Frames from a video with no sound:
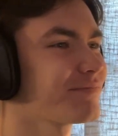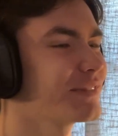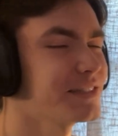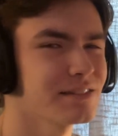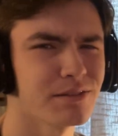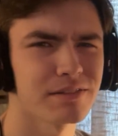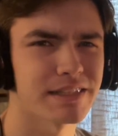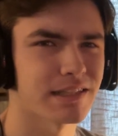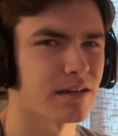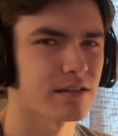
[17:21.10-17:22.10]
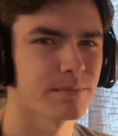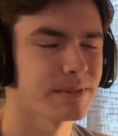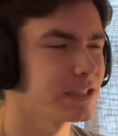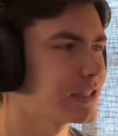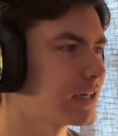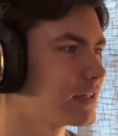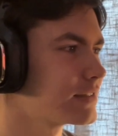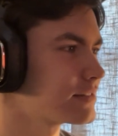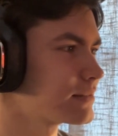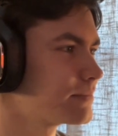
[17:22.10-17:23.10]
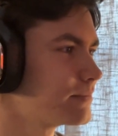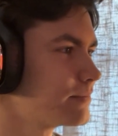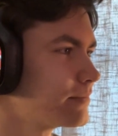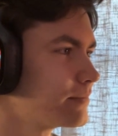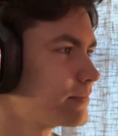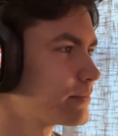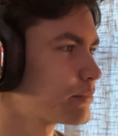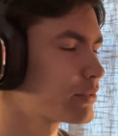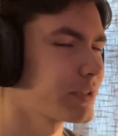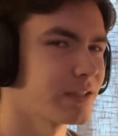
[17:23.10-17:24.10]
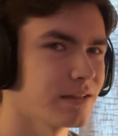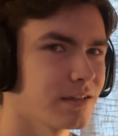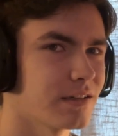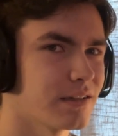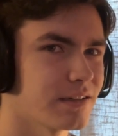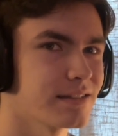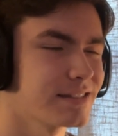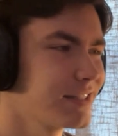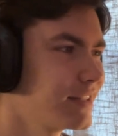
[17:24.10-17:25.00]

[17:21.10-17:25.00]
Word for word: These little like army guys are pretty hilarious.